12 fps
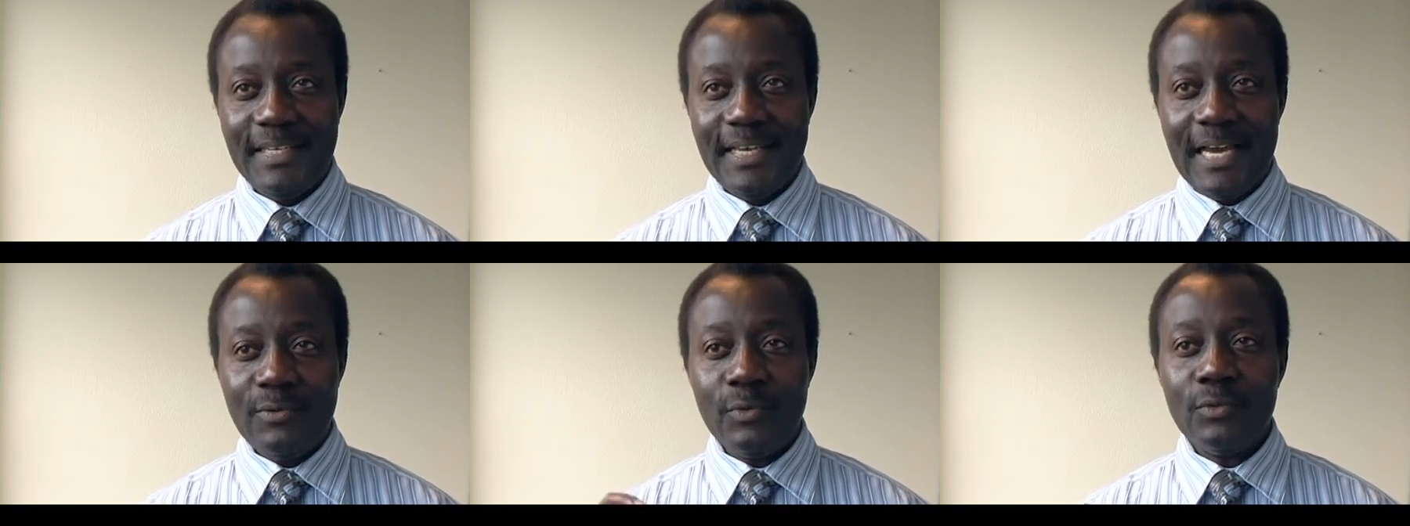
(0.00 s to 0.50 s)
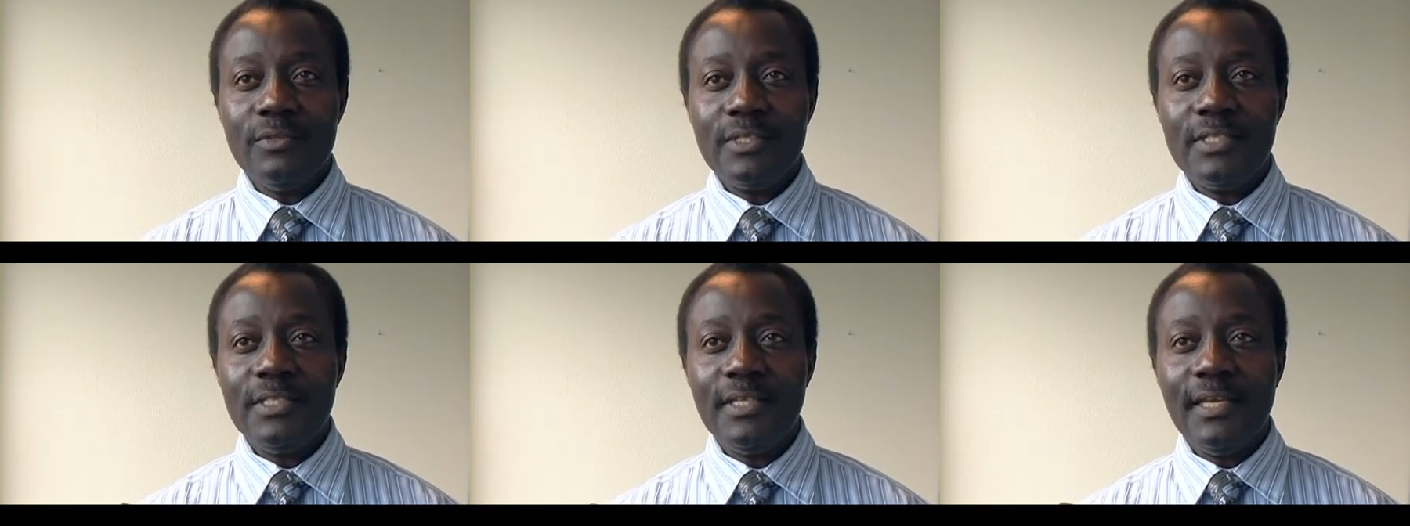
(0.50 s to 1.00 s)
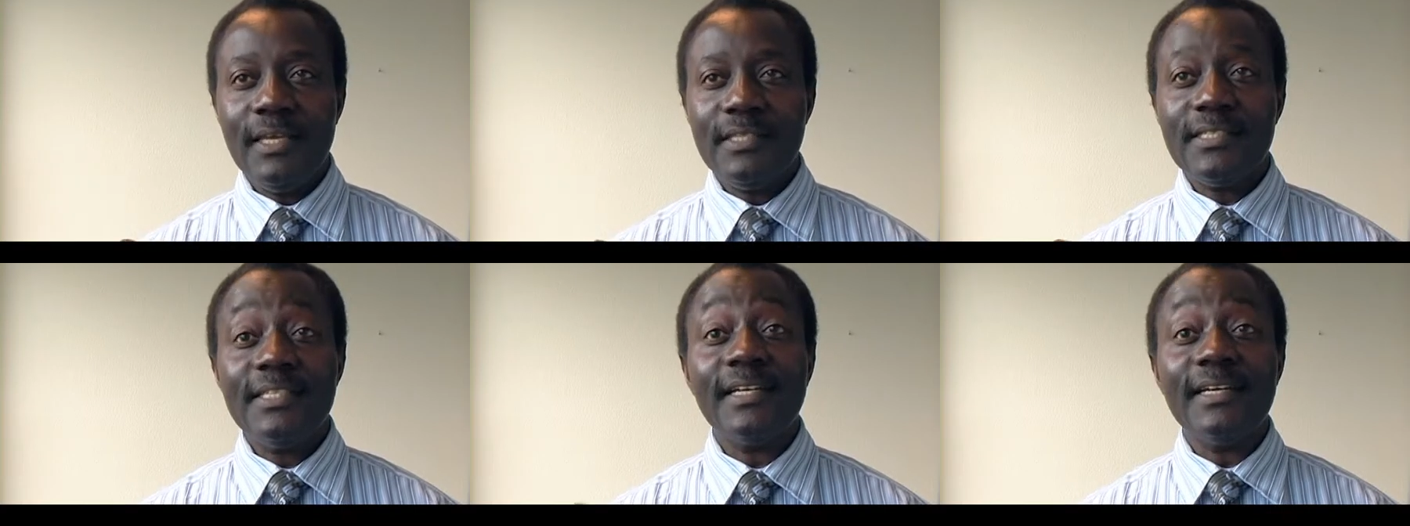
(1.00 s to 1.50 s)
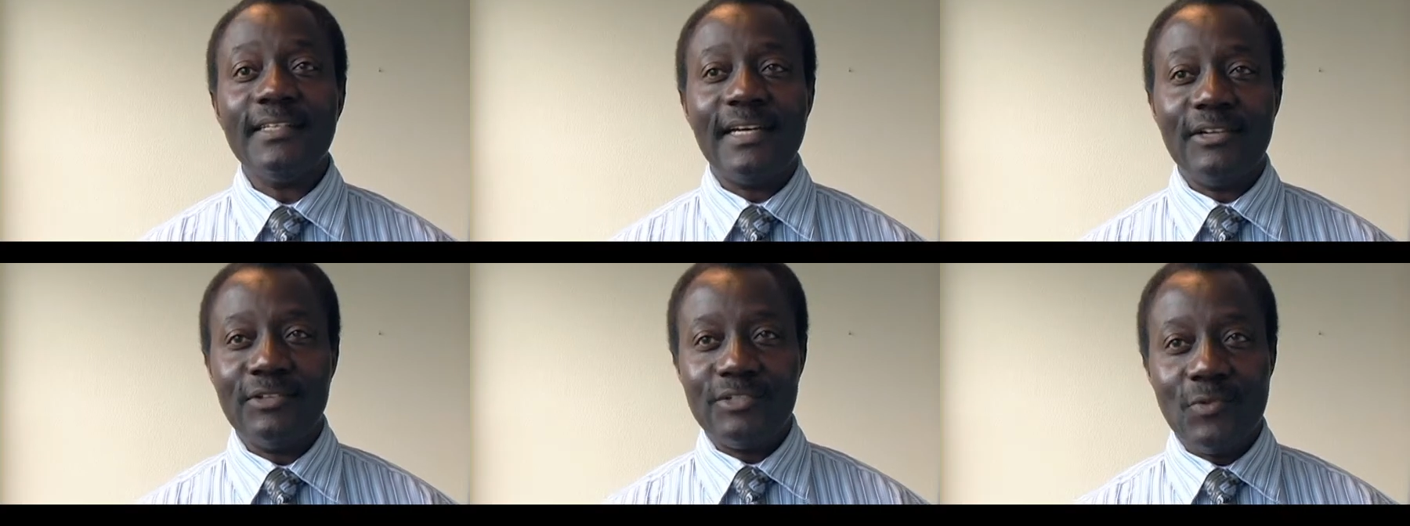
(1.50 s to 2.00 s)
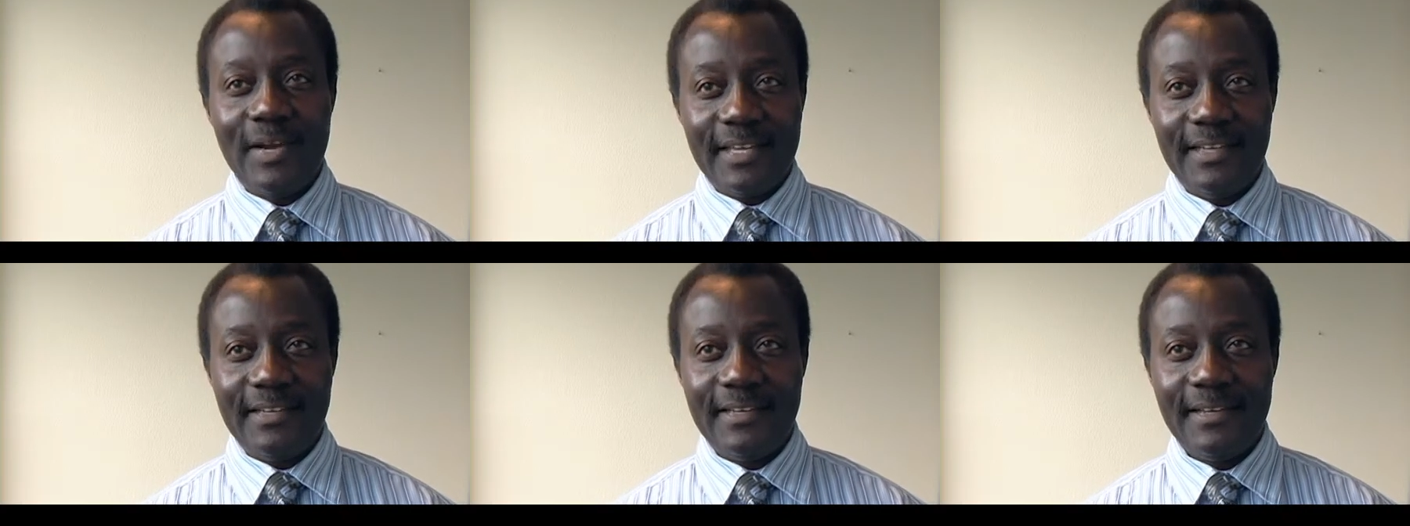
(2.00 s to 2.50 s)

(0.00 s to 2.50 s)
And we could see a stick and carrot working.